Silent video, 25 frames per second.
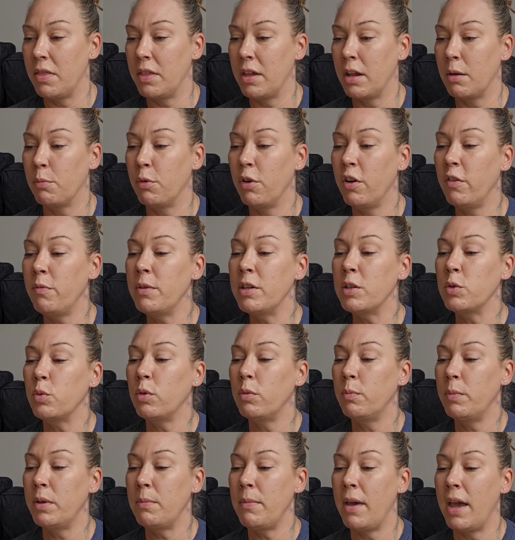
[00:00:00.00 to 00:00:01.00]
The improvements
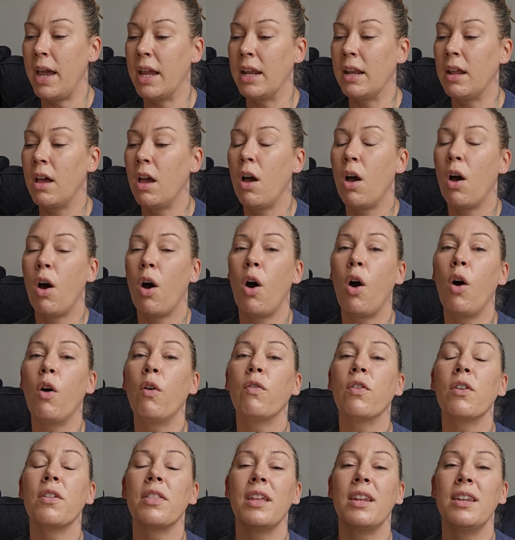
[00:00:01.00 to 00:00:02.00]
will be made
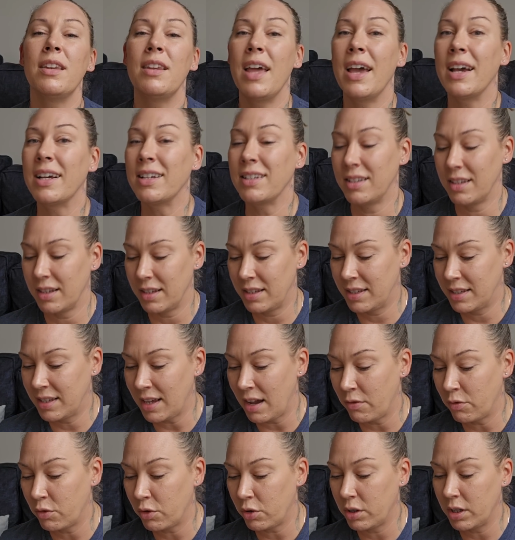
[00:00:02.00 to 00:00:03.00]
over the next
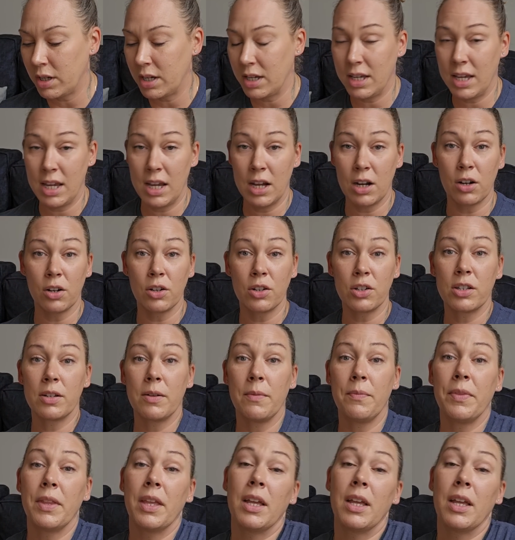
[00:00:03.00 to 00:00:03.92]
several years.